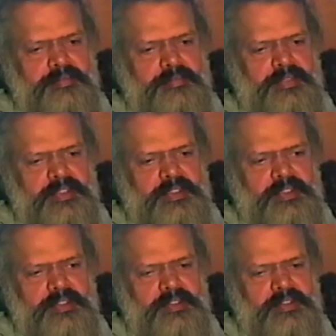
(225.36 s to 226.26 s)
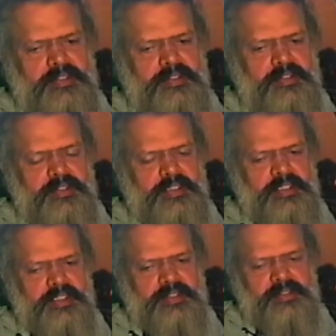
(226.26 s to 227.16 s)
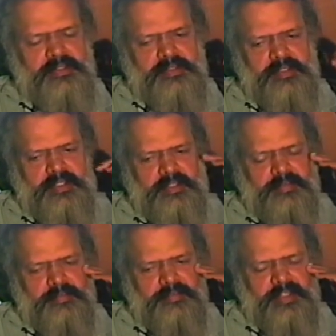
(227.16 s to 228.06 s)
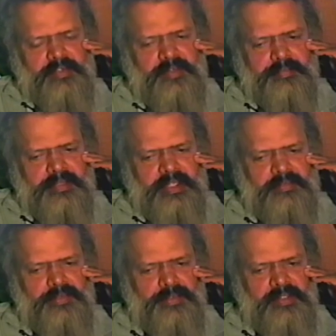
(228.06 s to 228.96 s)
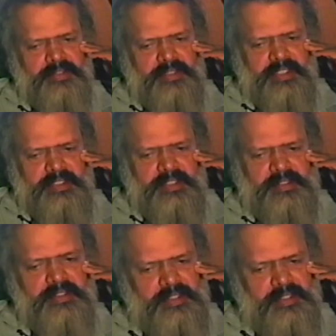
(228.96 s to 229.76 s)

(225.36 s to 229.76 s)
But yes, then we have got a plan of doing such things